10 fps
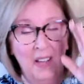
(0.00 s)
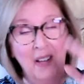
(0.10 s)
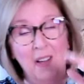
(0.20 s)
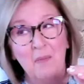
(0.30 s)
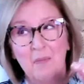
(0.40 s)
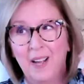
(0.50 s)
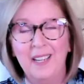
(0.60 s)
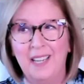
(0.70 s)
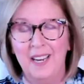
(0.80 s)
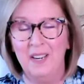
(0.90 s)
I
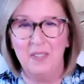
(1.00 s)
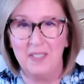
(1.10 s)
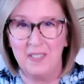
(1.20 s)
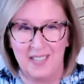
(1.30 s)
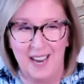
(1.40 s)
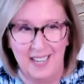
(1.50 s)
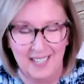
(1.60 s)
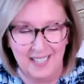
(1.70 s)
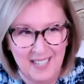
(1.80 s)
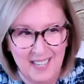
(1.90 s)
can't even say
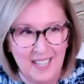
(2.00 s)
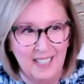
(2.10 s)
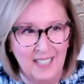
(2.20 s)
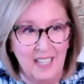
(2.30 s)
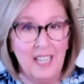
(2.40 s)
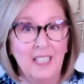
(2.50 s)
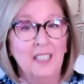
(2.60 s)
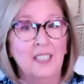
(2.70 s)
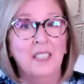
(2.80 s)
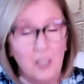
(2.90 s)
it. Like, he
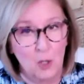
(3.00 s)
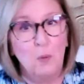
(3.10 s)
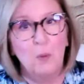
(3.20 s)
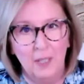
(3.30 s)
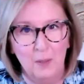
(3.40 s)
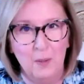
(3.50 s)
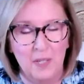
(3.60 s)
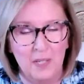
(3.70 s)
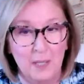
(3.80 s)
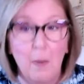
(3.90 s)
literally
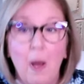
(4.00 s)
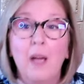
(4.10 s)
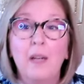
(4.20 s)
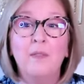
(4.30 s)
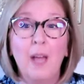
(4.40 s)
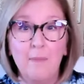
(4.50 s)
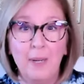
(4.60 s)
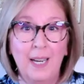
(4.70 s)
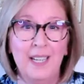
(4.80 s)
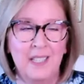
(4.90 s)
loses his mind. If that
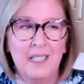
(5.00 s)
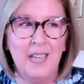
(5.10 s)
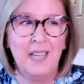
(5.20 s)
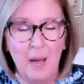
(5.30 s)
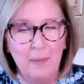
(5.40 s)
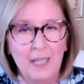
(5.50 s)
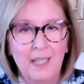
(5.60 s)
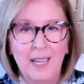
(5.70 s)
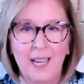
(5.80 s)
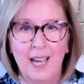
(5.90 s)
begins to
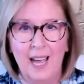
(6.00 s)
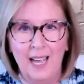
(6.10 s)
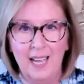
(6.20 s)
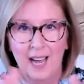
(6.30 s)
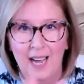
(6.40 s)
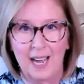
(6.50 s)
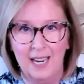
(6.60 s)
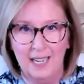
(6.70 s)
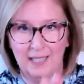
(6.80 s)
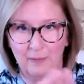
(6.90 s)
happen and
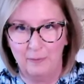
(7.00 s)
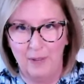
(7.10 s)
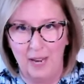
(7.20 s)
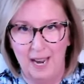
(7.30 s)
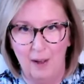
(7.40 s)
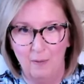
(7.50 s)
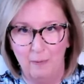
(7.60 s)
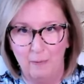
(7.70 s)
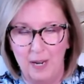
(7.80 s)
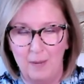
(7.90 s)
I fade out
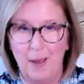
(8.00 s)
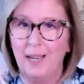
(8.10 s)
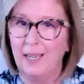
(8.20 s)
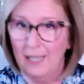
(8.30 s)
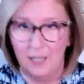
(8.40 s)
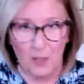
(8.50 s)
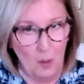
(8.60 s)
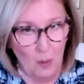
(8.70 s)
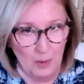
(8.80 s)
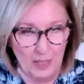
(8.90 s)
and fade back in, it's
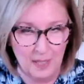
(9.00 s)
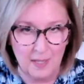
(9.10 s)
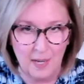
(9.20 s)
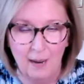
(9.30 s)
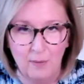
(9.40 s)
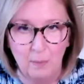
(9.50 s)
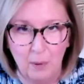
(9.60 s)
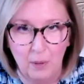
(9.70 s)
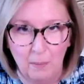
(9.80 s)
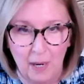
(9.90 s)
only because I have to
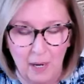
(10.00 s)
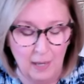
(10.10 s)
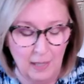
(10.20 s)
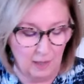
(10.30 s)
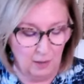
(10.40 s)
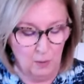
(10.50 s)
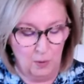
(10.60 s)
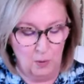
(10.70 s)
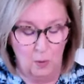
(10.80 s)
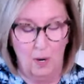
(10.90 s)
put him behind a
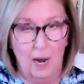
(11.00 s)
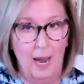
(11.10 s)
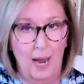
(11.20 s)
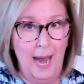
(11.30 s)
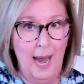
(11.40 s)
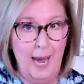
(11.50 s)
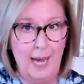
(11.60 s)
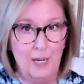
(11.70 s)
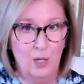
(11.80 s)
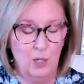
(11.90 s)
closed door. I
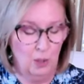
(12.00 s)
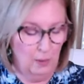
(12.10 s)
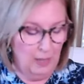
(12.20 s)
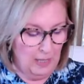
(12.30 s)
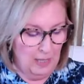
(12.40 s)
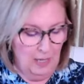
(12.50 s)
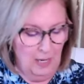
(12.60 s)
hate to do it,